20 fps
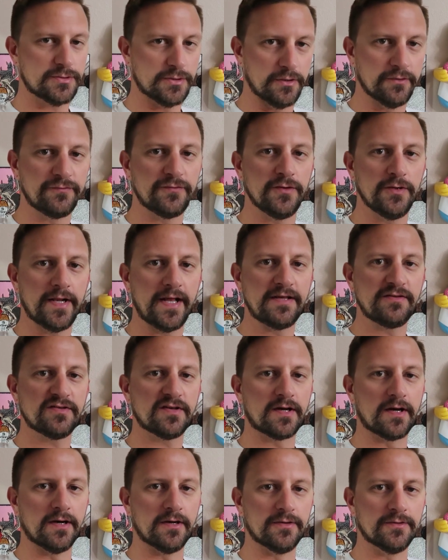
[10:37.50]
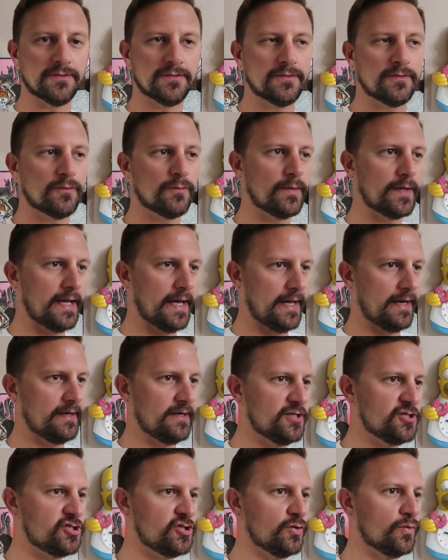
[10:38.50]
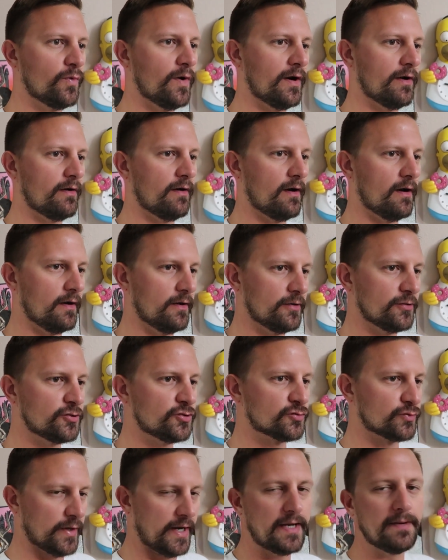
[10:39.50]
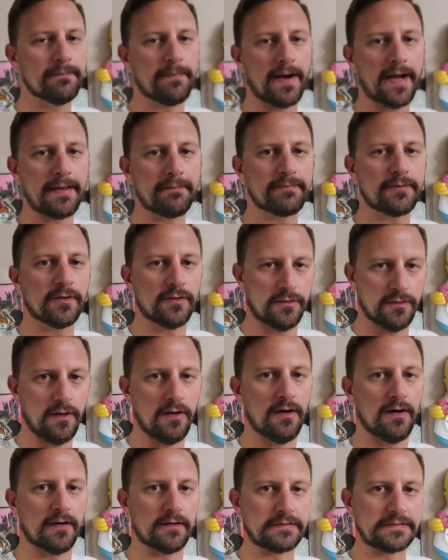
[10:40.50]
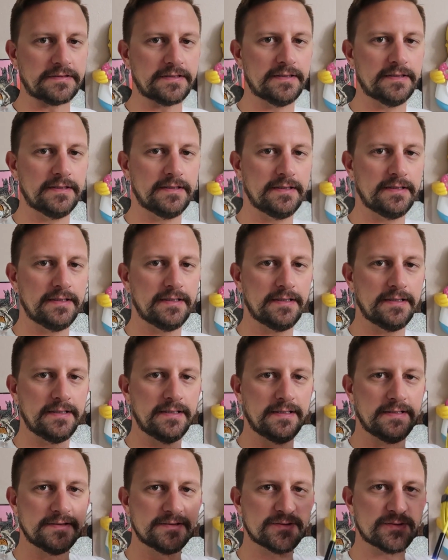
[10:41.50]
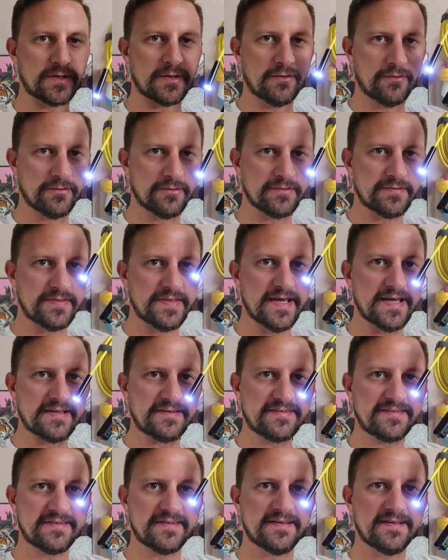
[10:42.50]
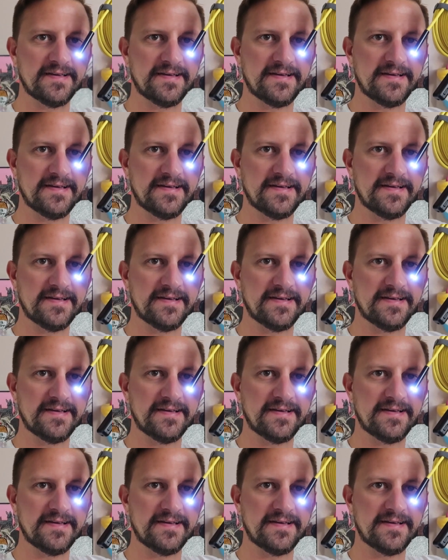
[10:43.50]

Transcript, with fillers: so a few days ago, we had an issue where our drain pipe clogged. So I ordered this.